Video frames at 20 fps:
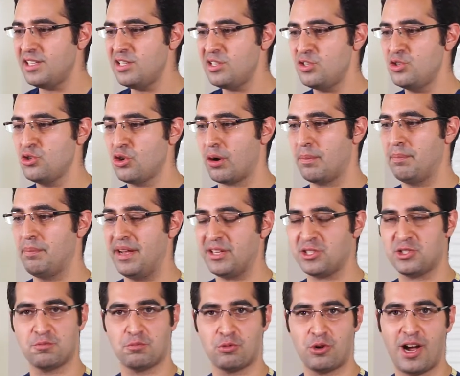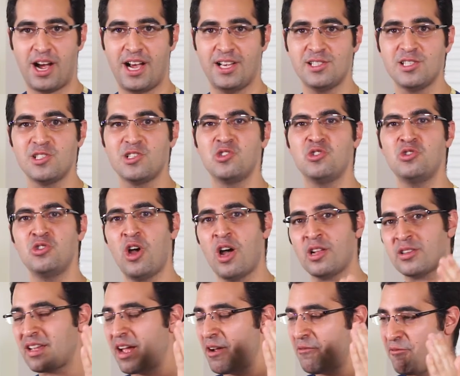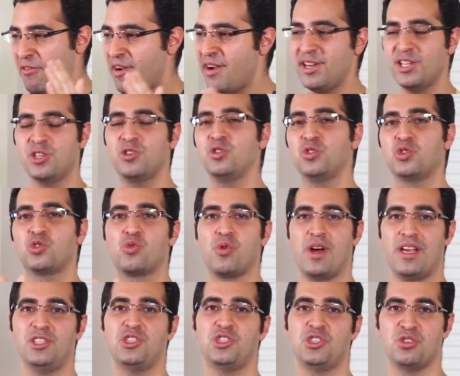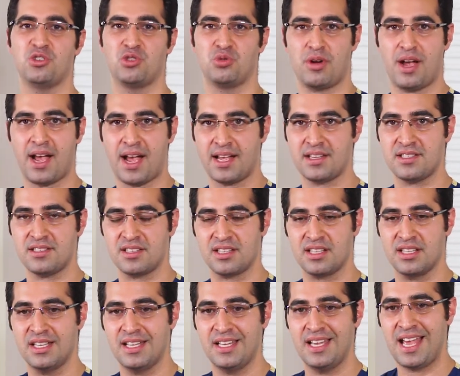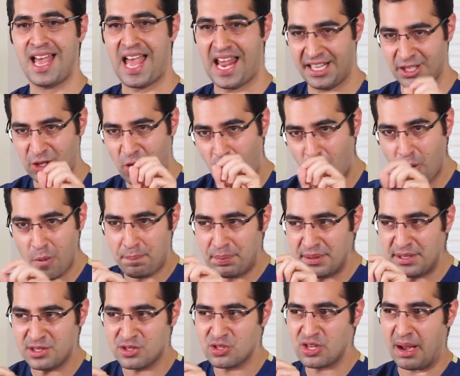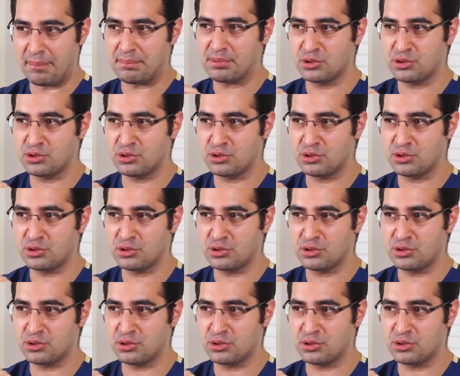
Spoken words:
is your best price is not a very good question to ask, and it opens up